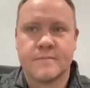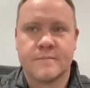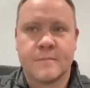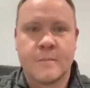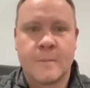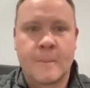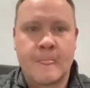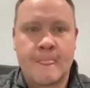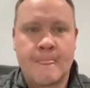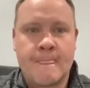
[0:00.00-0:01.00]

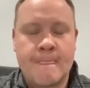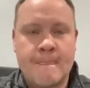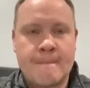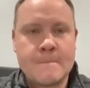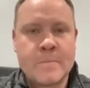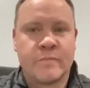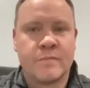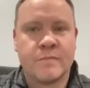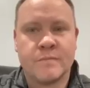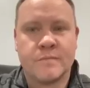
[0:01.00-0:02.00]

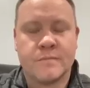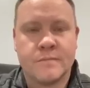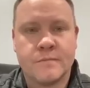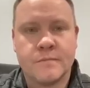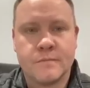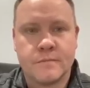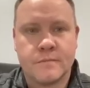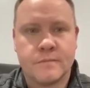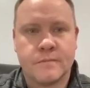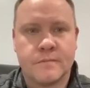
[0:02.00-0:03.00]

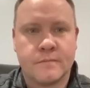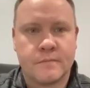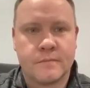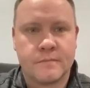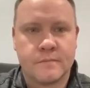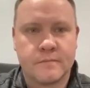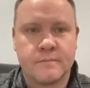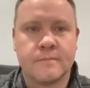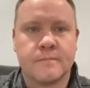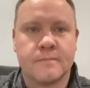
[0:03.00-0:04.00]

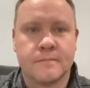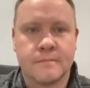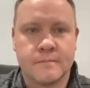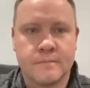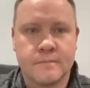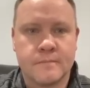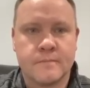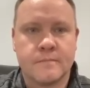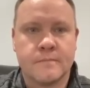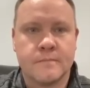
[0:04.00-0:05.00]

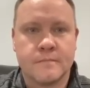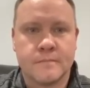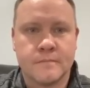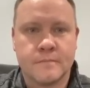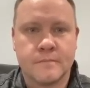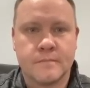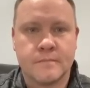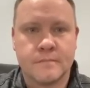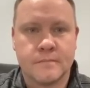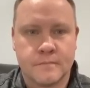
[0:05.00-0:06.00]

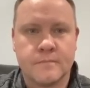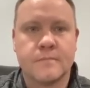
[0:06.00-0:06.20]
(silent)